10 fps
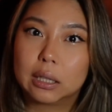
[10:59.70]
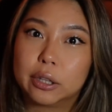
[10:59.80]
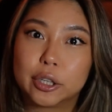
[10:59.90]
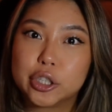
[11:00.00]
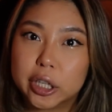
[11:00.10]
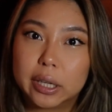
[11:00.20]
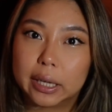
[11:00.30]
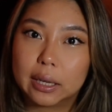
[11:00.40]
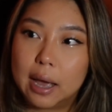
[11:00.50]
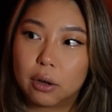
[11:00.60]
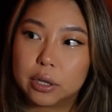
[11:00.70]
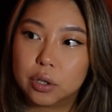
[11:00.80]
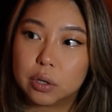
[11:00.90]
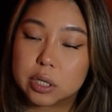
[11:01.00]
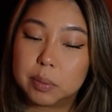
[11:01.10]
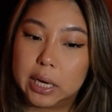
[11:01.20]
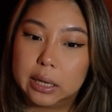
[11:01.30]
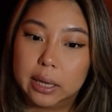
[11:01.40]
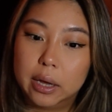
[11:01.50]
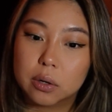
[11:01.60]
they're chilling. How can you
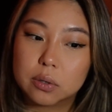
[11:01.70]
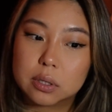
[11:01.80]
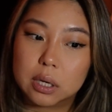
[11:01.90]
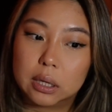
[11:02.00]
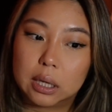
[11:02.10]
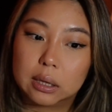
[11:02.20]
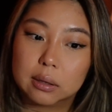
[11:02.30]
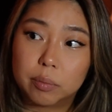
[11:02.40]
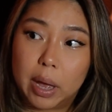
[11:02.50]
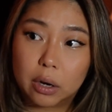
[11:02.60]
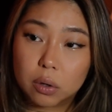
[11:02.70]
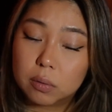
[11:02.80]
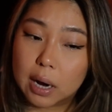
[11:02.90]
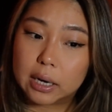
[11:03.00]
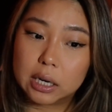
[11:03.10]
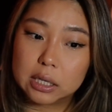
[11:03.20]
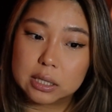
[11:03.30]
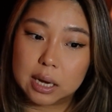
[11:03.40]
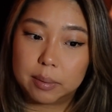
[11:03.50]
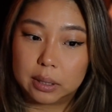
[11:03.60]
explain those? And then the medical
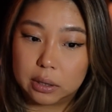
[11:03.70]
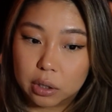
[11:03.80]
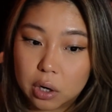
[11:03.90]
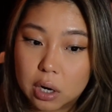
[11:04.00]
records, I mean, they're